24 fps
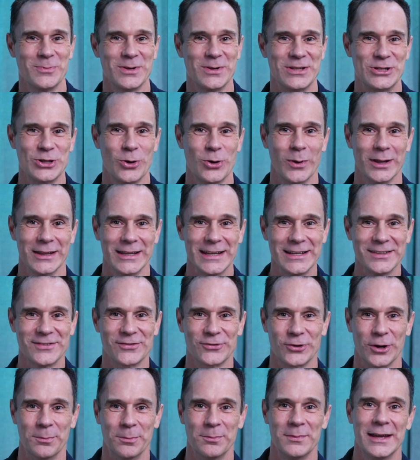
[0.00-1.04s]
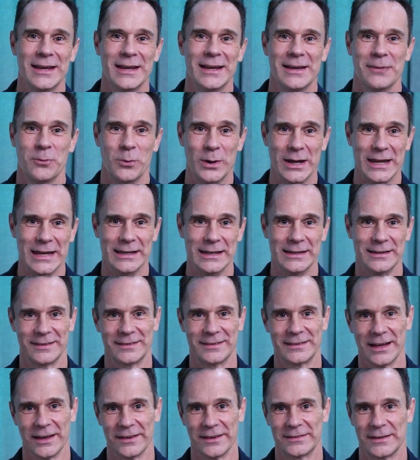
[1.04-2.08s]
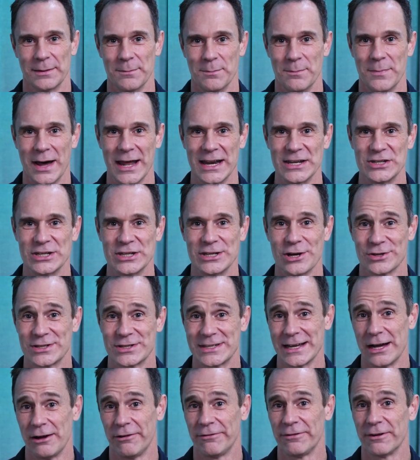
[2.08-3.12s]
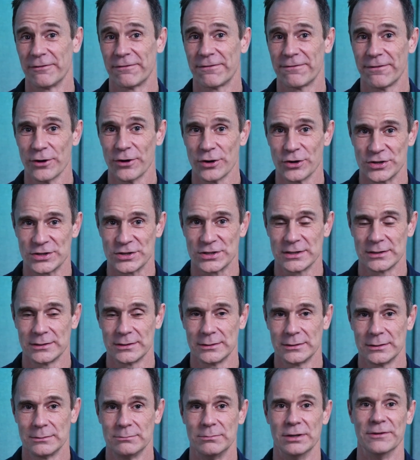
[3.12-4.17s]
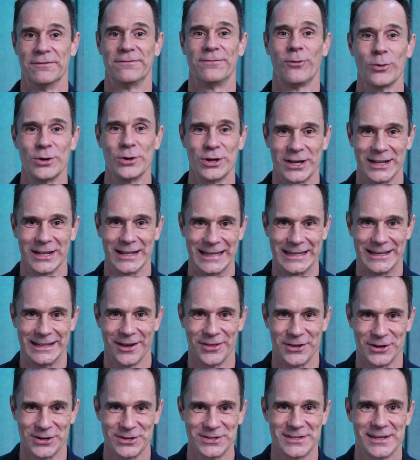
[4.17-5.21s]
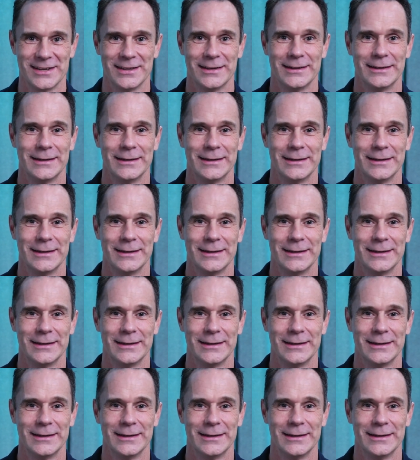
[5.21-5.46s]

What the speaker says: with Joel Lindstrom, we discussed managing yourself first before you can lead others.